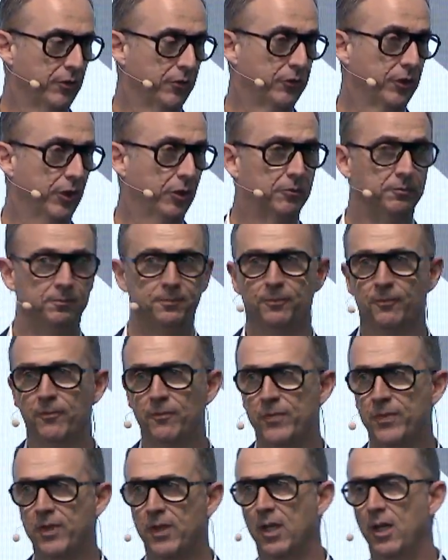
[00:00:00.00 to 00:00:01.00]
So,
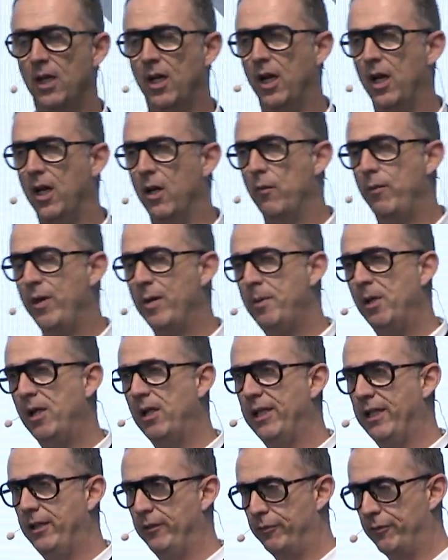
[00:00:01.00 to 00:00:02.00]
we
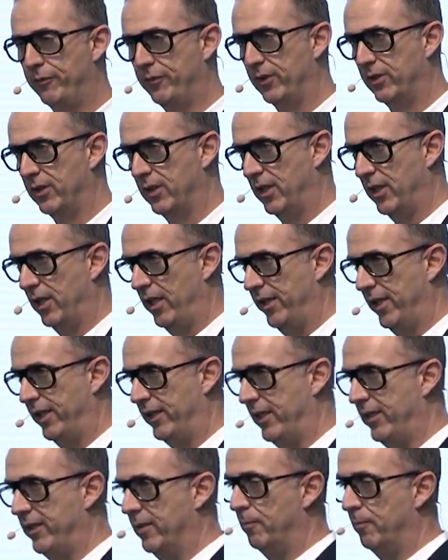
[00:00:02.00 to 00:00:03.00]
believe that in